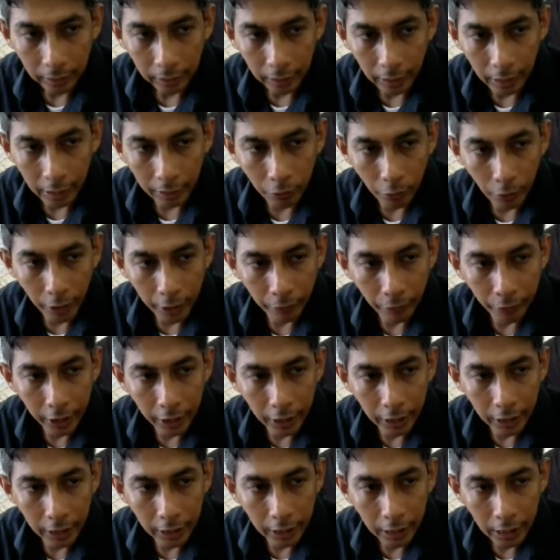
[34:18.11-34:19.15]
And when
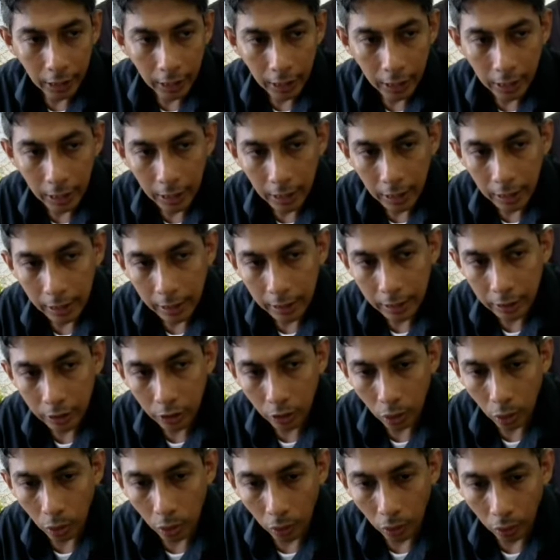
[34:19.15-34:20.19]
we
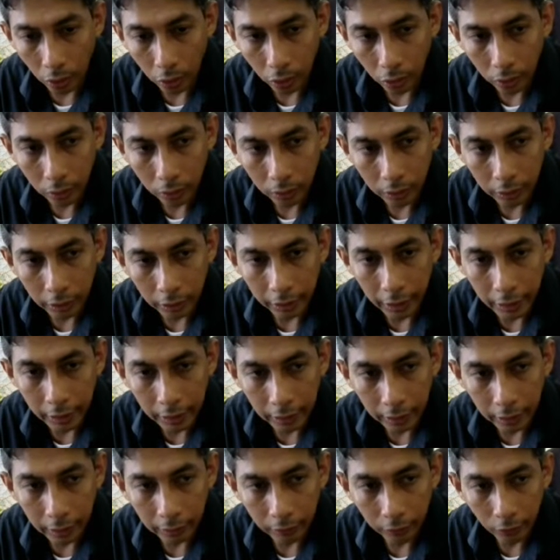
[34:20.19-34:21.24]
store the
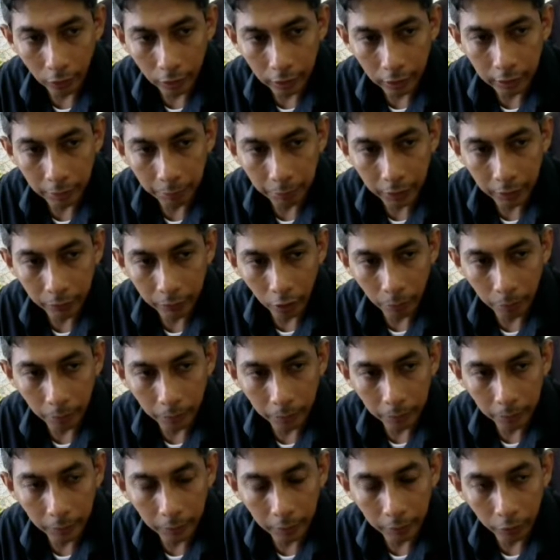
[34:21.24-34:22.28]
data, for example, from
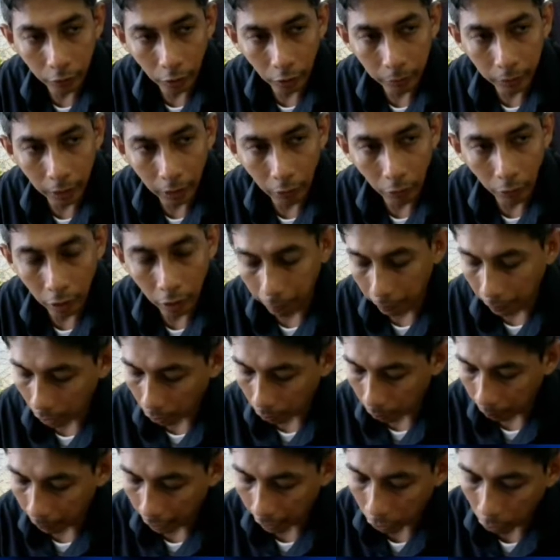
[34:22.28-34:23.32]
our
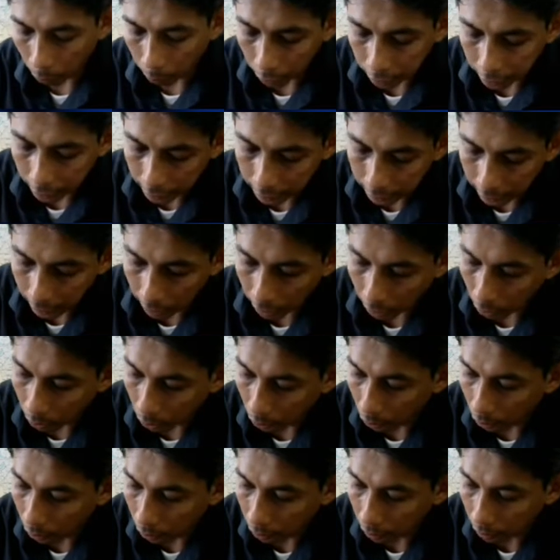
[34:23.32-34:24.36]
microprocessor
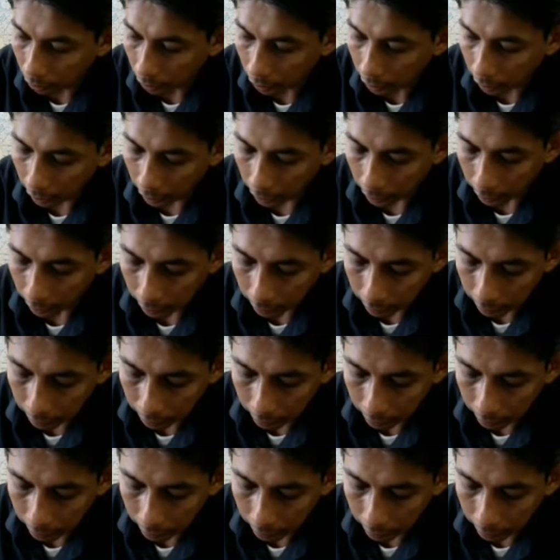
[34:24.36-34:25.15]
core here,